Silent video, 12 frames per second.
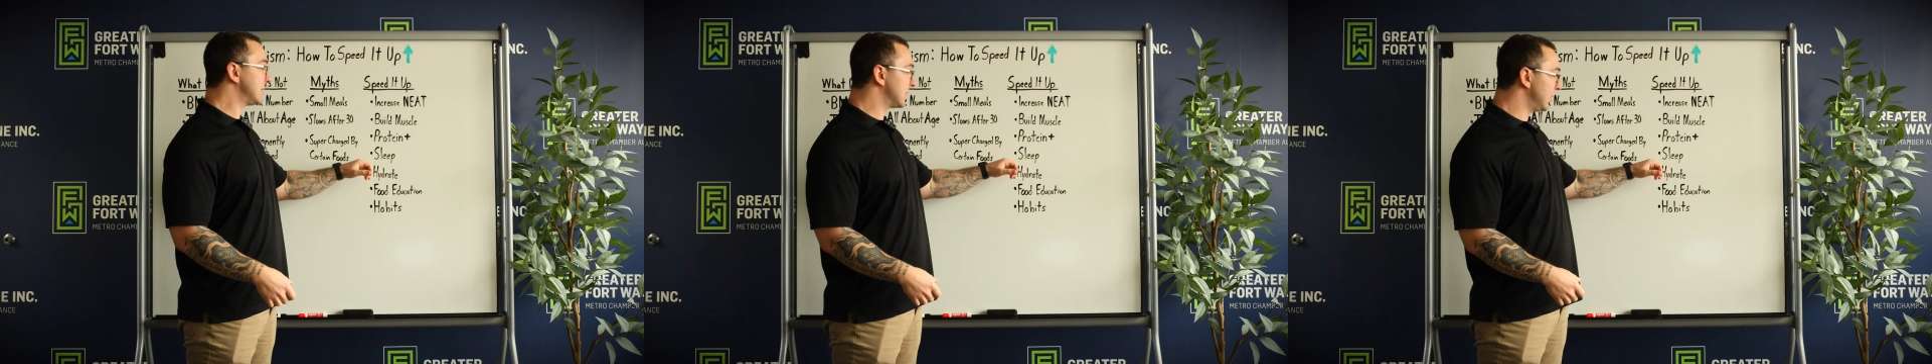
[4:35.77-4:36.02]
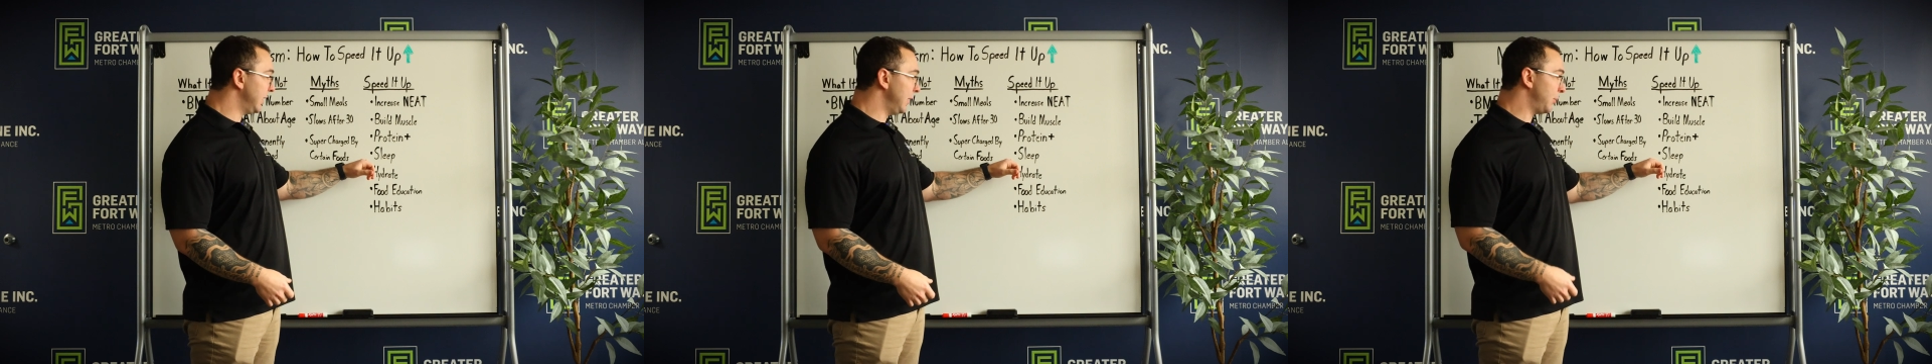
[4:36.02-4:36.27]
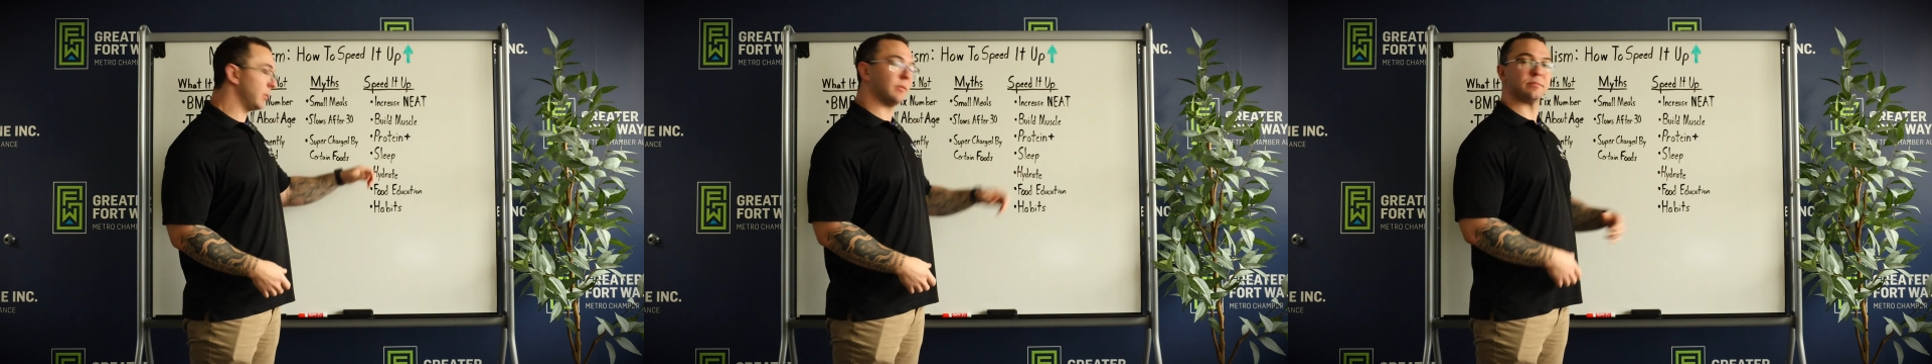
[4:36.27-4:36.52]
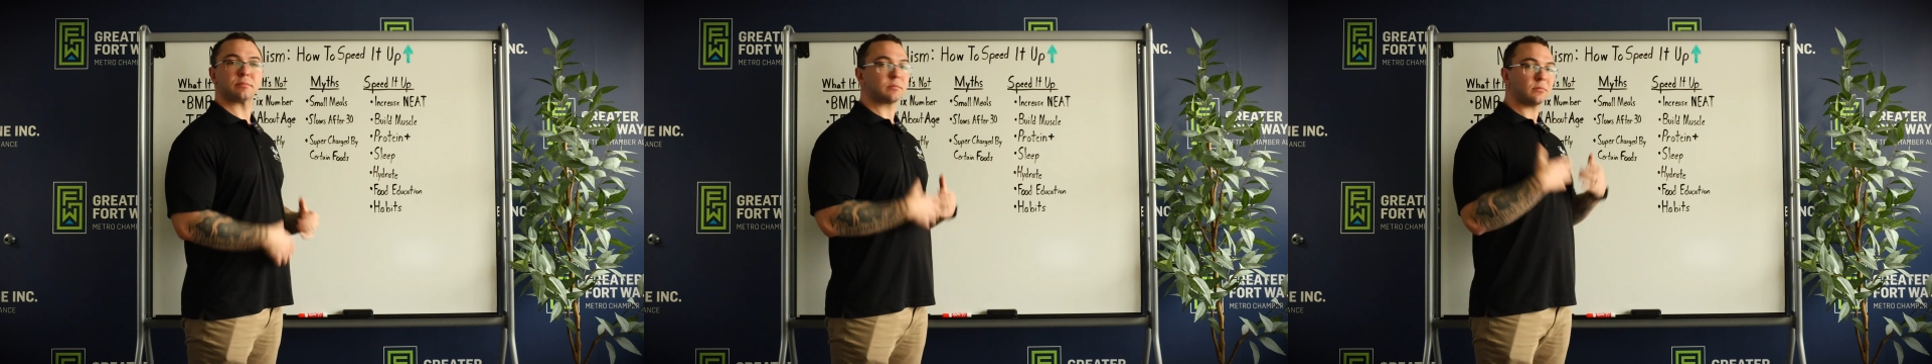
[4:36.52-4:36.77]
Sleep
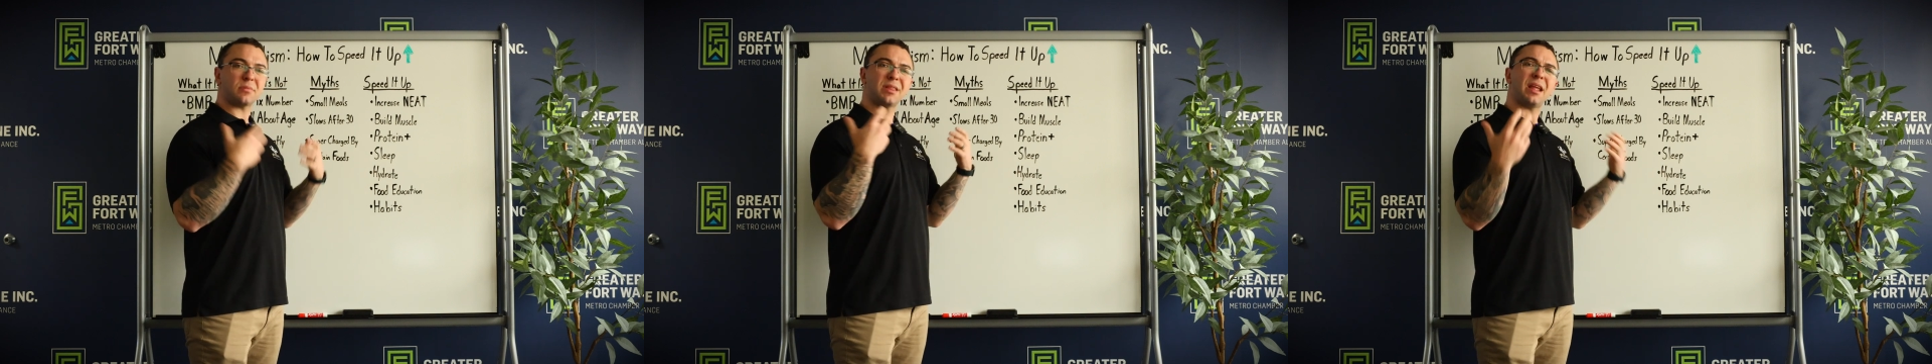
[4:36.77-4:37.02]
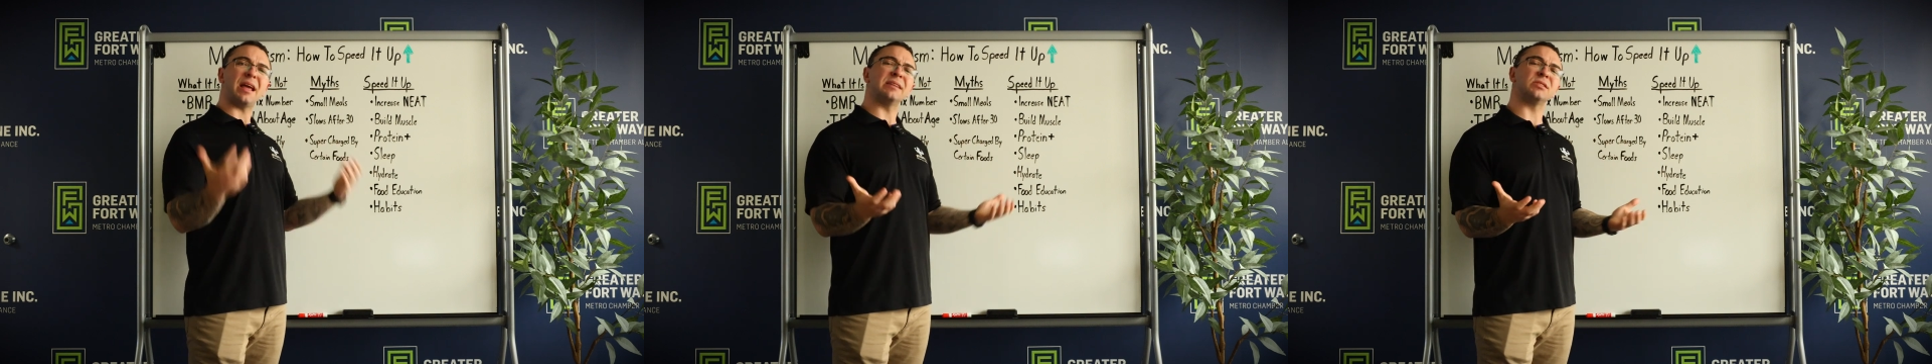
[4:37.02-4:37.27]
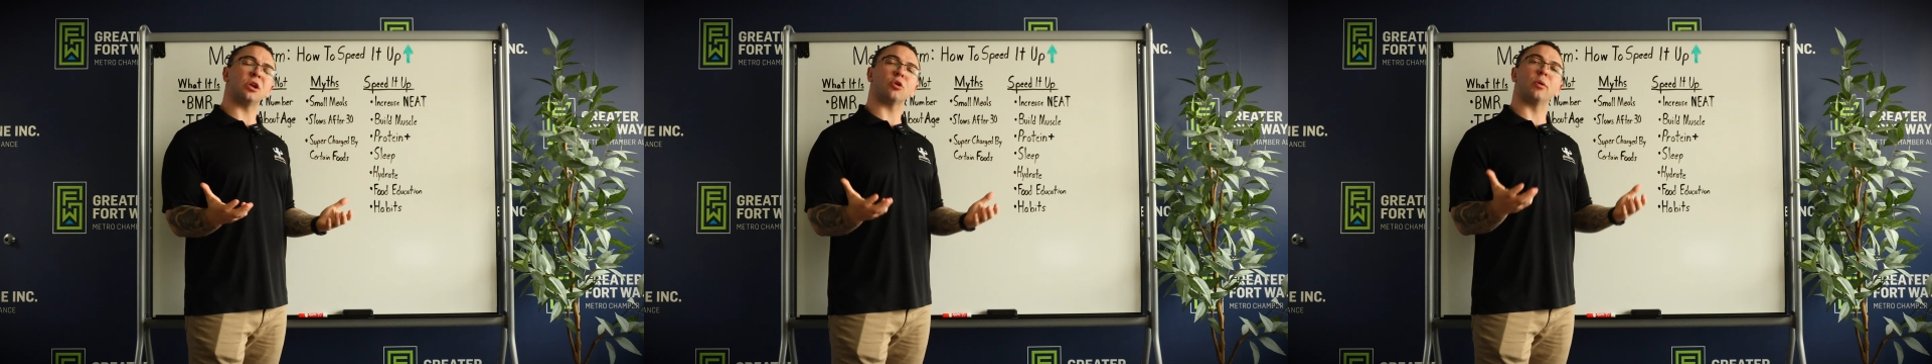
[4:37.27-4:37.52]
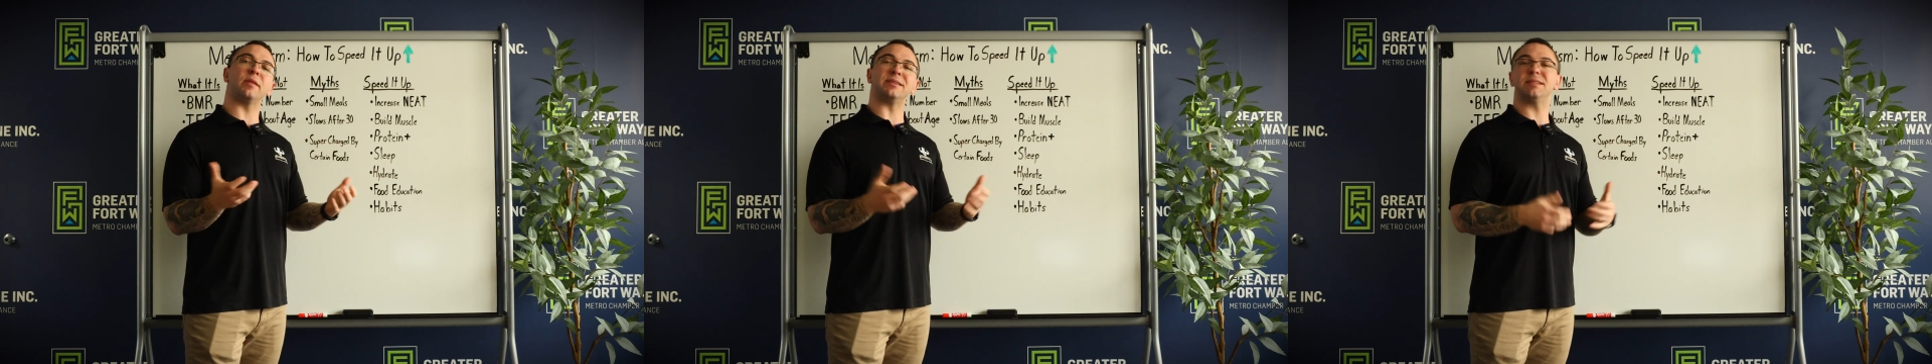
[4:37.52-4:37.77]
is
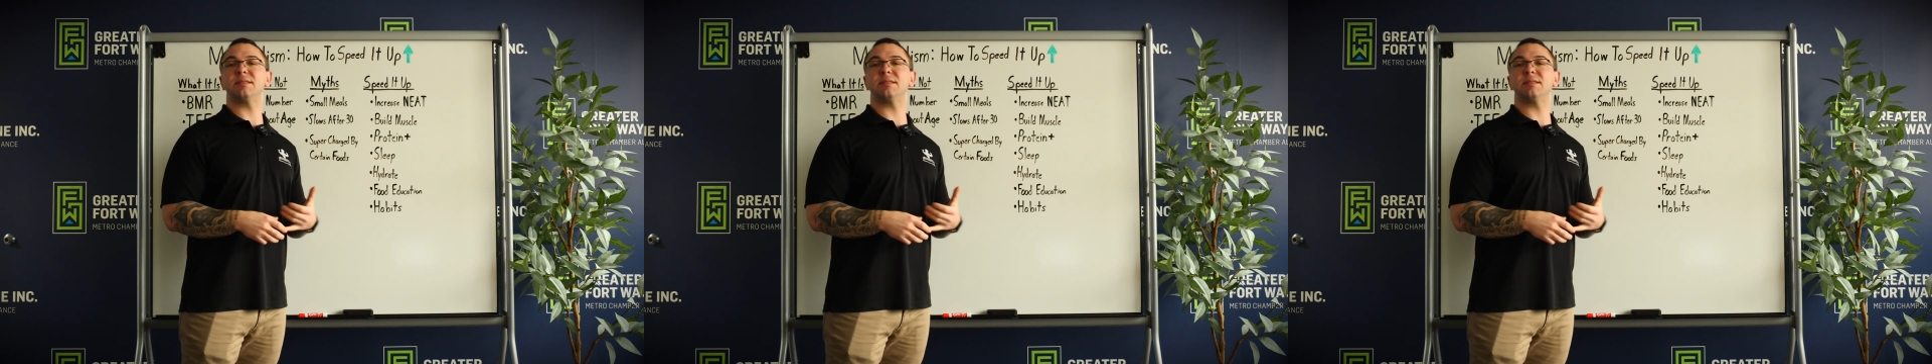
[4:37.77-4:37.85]
another one of the things.